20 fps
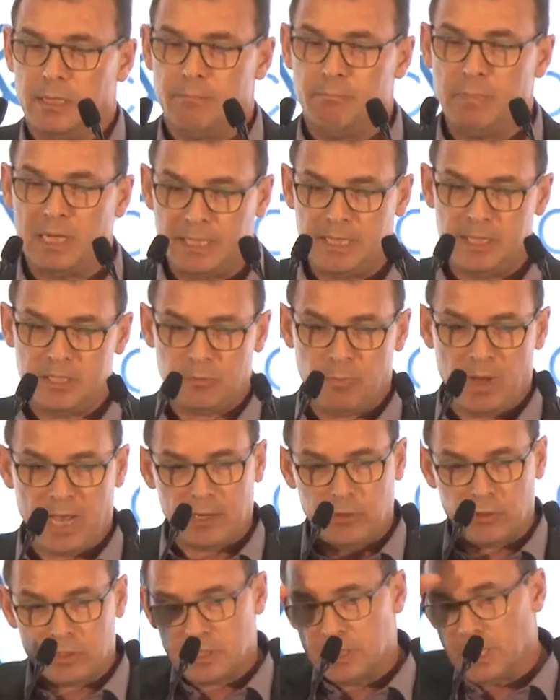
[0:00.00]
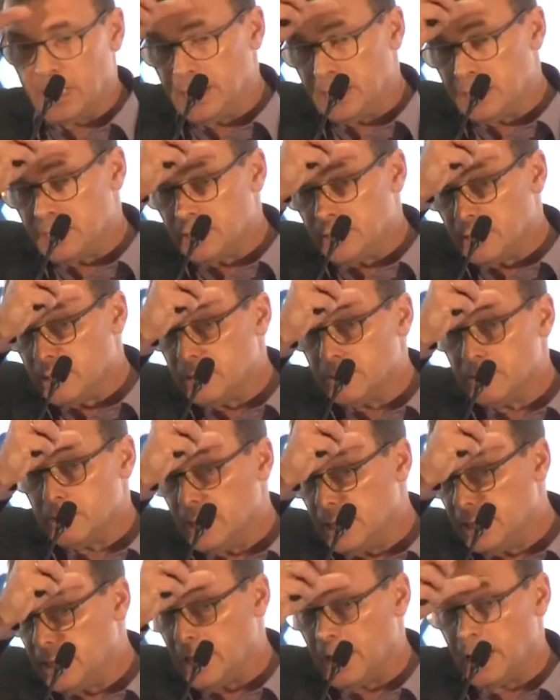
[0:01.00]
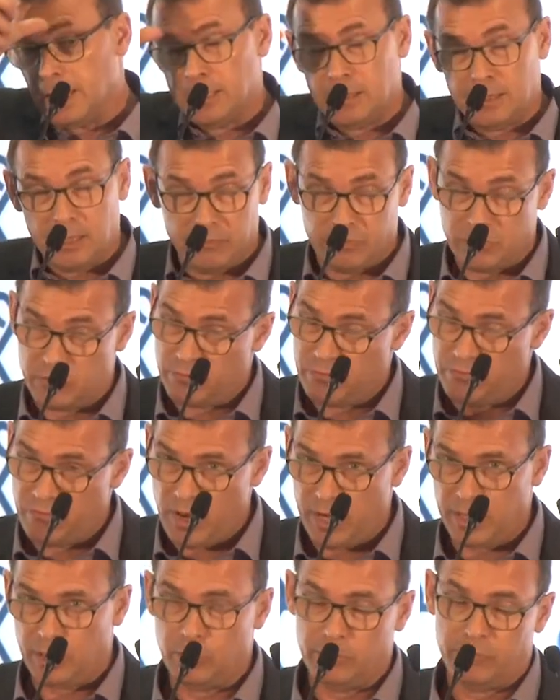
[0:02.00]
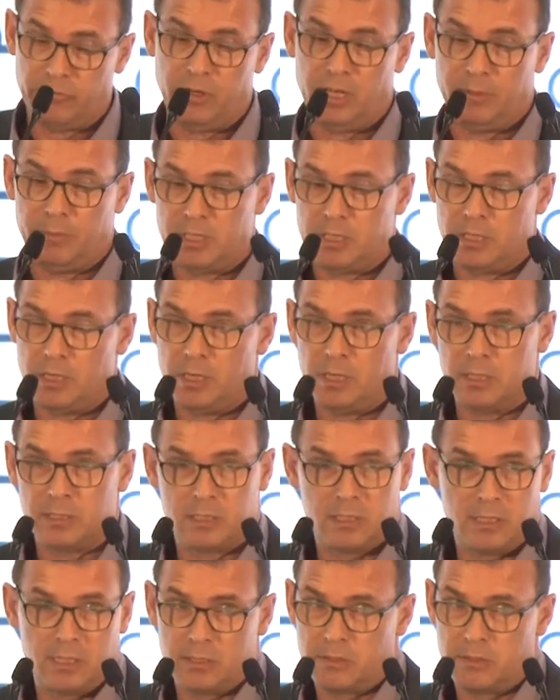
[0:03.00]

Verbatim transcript: Magnesium hydroxide, again, gives very good flame retardancy,